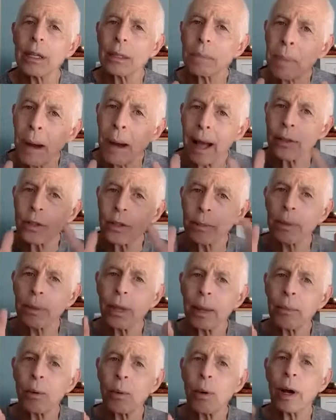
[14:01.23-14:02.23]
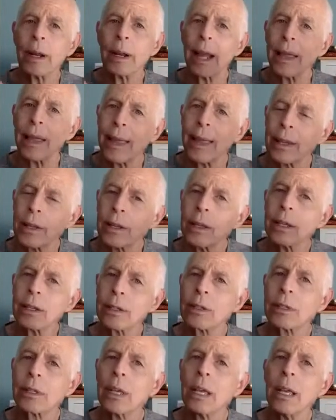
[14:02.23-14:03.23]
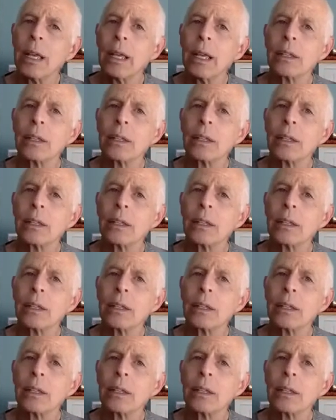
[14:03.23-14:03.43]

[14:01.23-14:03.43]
is possible, number one, and that it's